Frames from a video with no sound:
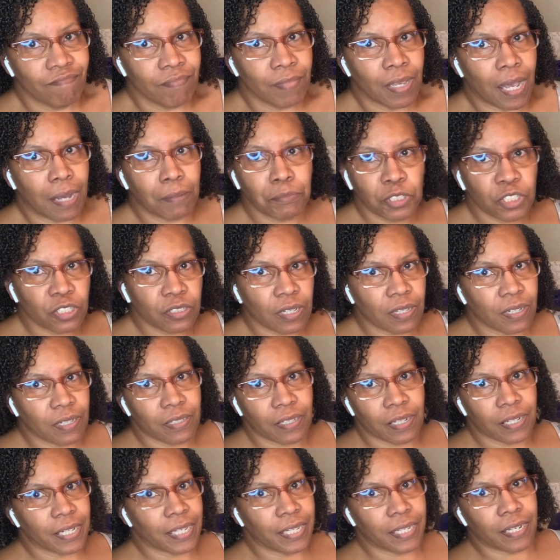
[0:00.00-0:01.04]
I'm just going to
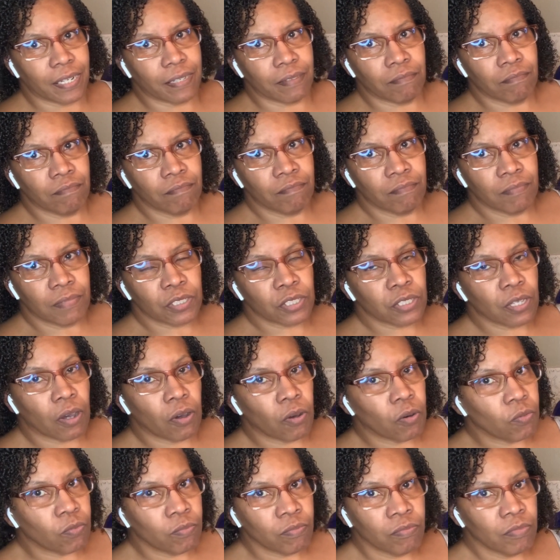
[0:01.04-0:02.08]
delete it.
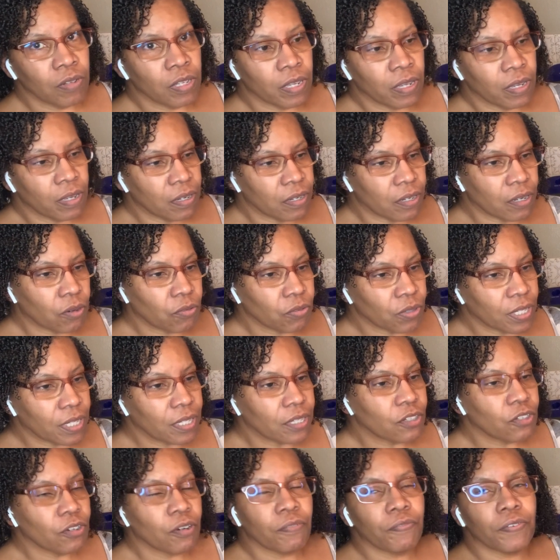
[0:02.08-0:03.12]
So don't link
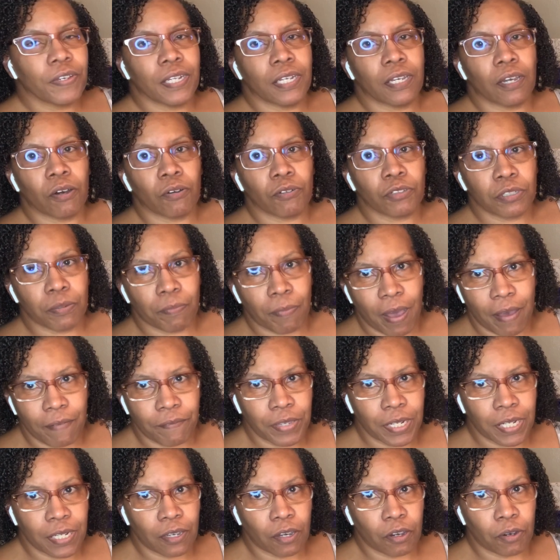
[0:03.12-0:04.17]
your video to my
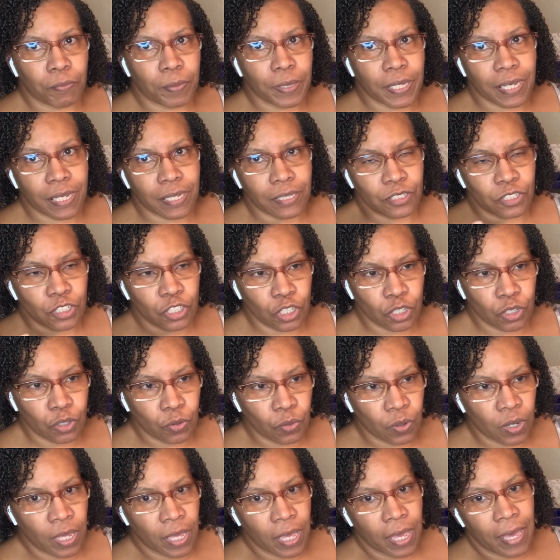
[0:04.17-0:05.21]
video because you
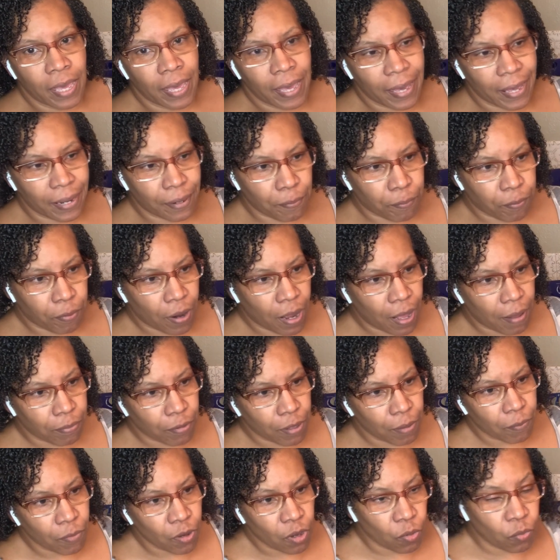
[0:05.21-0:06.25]
had a
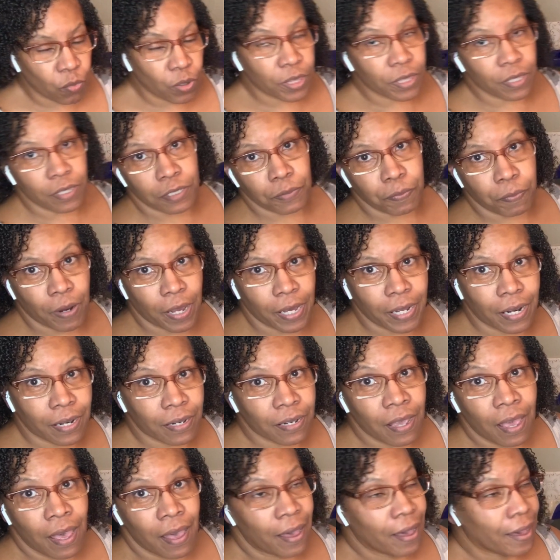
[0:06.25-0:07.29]
problem with this product.
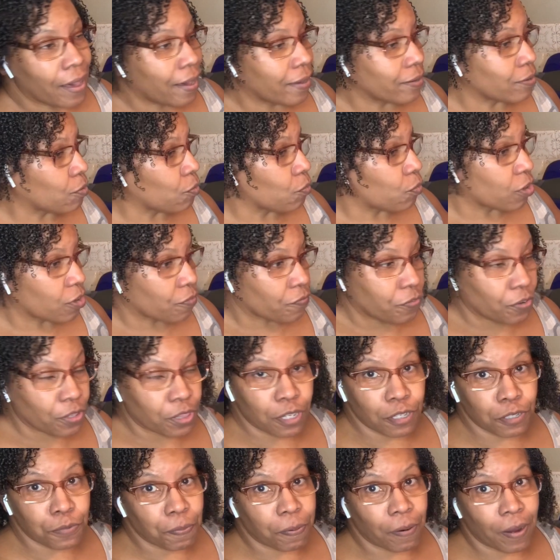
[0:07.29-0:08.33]
I don't work for
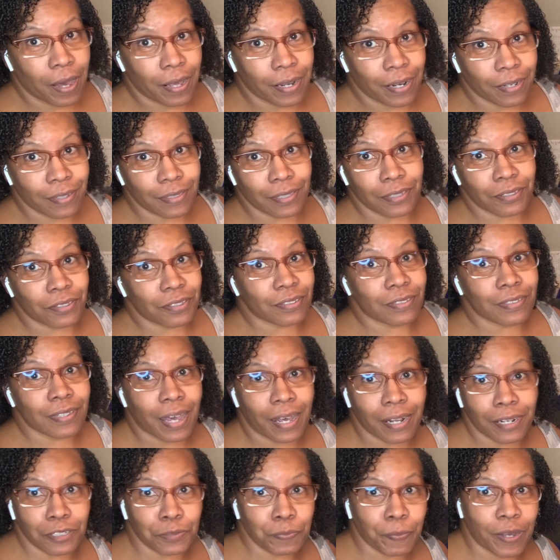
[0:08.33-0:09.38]
this product. This is
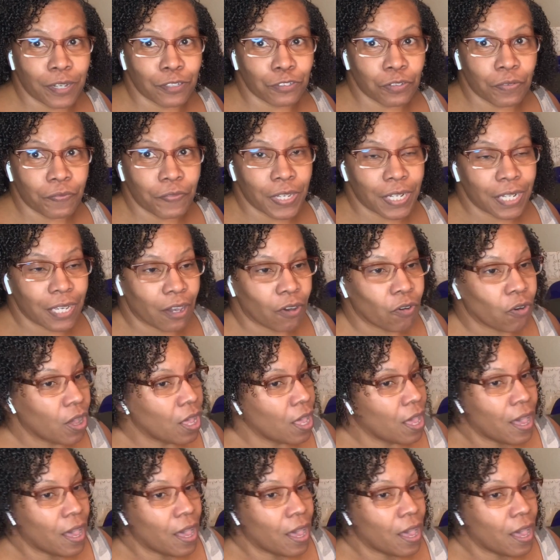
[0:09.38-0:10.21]
not a sponsored video.